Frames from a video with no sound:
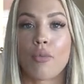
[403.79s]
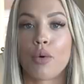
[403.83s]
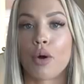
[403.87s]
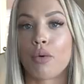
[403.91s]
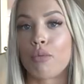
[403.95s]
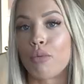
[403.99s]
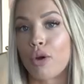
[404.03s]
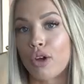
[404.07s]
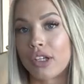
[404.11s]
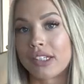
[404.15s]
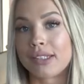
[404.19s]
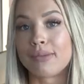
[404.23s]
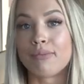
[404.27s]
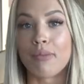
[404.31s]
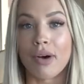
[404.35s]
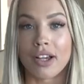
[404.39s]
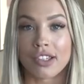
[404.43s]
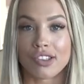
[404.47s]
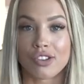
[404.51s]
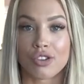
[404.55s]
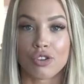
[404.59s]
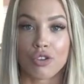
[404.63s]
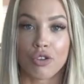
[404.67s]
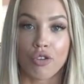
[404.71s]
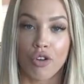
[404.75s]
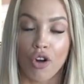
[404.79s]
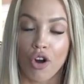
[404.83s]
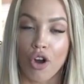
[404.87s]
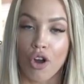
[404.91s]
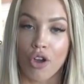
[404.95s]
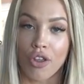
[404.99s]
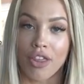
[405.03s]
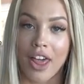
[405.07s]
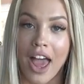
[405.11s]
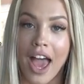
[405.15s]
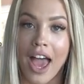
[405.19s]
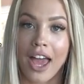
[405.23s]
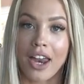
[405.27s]
promotes muscle
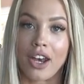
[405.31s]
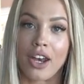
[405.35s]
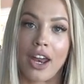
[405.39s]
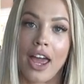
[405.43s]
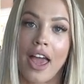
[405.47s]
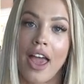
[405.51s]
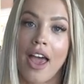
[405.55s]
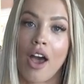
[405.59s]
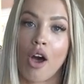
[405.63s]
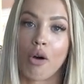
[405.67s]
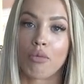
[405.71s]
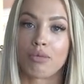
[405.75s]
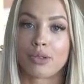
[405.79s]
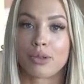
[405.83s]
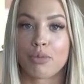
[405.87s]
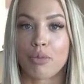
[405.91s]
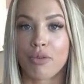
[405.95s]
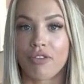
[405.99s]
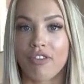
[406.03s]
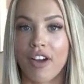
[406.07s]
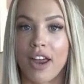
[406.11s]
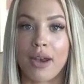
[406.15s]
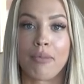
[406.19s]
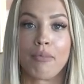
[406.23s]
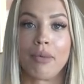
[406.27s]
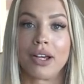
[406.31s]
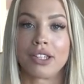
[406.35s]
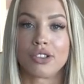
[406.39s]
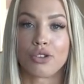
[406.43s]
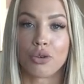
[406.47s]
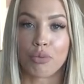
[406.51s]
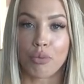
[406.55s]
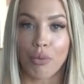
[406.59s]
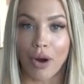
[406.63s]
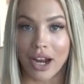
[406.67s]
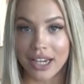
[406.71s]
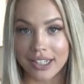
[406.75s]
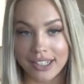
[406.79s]
growth and helps prevent
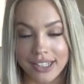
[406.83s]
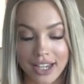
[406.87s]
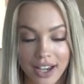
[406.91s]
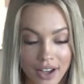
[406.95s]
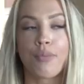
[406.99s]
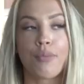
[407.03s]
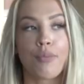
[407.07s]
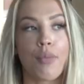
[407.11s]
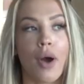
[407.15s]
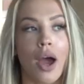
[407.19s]
muscle breakdown,